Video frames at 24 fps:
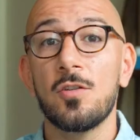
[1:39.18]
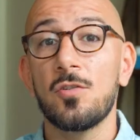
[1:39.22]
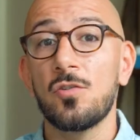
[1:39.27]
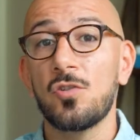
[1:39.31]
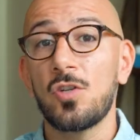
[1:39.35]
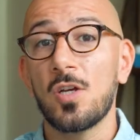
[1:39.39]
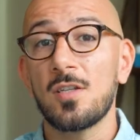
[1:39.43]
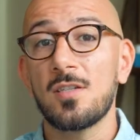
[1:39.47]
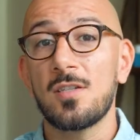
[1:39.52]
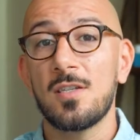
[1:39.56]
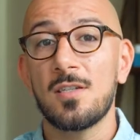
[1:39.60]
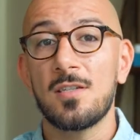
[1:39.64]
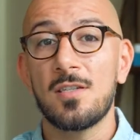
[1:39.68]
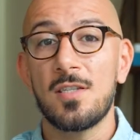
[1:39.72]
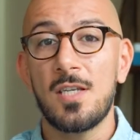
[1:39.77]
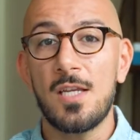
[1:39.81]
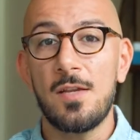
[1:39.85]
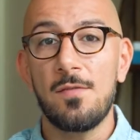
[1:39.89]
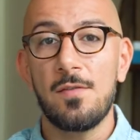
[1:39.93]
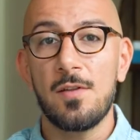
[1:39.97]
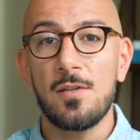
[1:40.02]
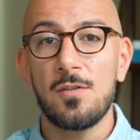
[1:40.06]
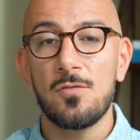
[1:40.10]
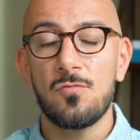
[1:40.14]
Justice
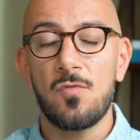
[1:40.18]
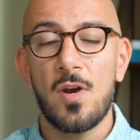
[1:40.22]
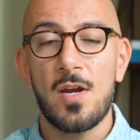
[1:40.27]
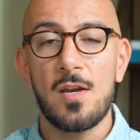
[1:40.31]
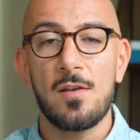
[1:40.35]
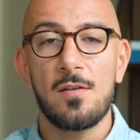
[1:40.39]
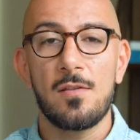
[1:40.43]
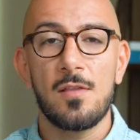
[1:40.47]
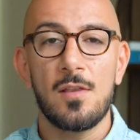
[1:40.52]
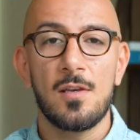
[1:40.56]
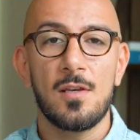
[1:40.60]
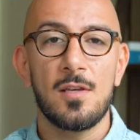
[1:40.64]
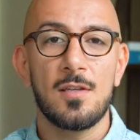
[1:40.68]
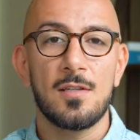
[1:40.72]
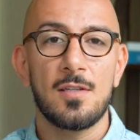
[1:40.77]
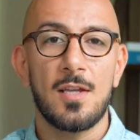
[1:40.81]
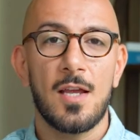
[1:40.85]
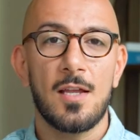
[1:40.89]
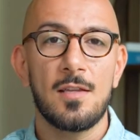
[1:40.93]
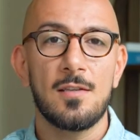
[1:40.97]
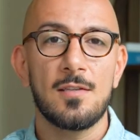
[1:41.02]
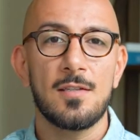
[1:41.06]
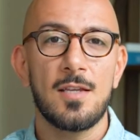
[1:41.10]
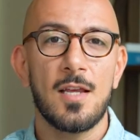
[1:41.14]
Stevens, writing the
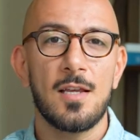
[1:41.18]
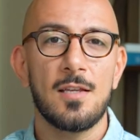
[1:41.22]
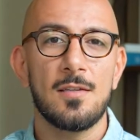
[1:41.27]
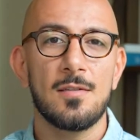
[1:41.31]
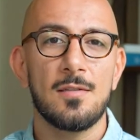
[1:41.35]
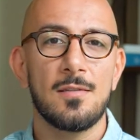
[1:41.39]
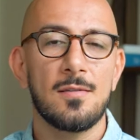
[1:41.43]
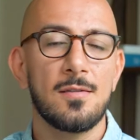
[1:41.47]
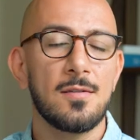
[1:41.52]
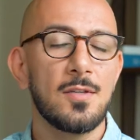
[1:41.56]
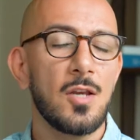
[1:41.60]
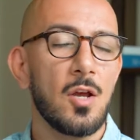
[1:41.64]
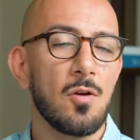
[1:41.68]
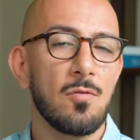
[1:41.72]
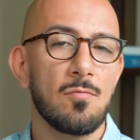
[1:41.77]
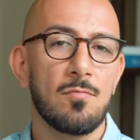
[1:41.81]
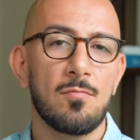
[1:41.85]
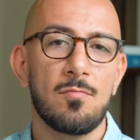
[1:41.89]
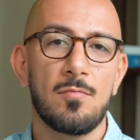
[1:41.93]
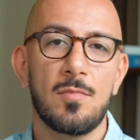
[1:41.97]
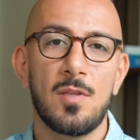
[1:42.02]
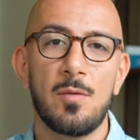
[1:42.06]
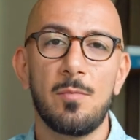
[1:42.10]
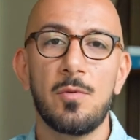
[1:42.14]
dissent, says no,
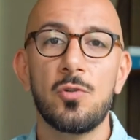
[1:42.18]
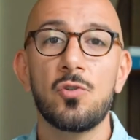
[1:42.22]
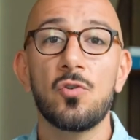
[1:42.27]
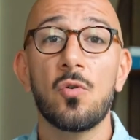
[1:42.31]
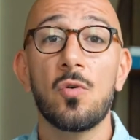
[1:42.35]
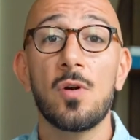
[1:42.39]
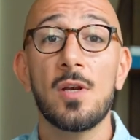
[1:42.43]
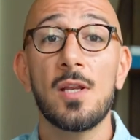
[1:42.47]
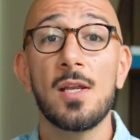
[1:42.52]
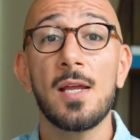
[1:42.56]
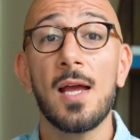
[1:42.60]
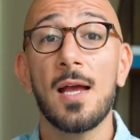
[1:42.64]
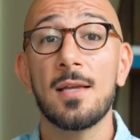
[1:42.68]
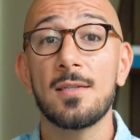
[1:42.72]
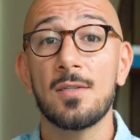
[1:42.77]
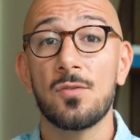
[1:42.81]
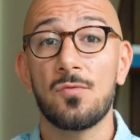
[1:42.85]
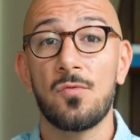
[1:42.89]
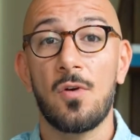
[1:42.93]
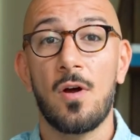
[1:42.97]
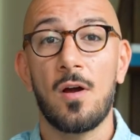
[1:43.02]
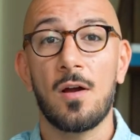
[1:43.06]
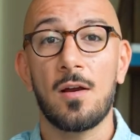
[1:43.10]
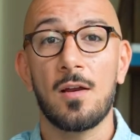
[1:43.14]
the majority has it
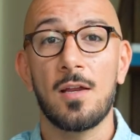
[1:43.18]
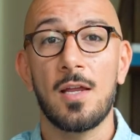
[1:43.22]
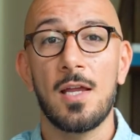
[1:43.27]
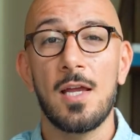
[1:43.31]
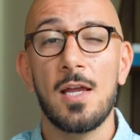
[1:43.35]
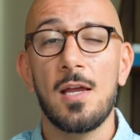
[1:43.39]
wrong.